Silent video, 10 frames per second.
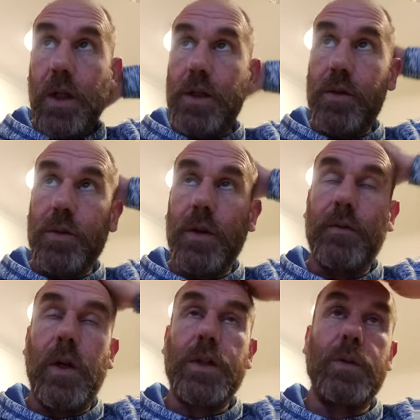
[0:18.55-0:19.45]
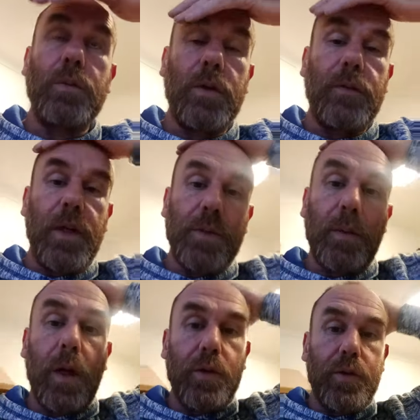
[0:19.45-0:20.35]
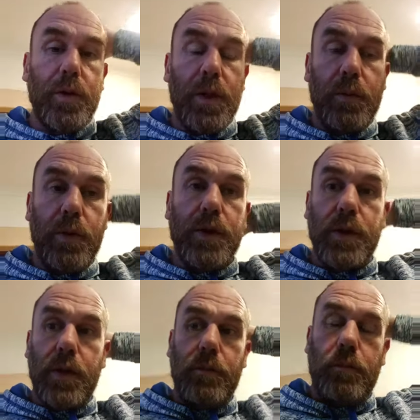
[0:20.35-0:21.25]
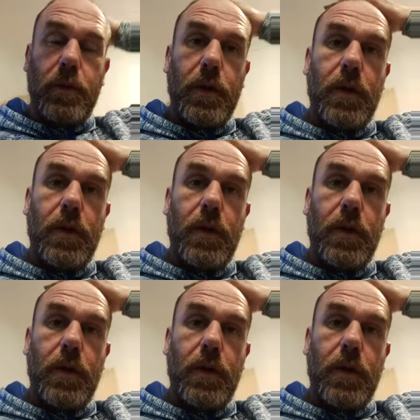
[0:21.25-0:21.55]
There's also Fighting Welfare's Poetry, which I'm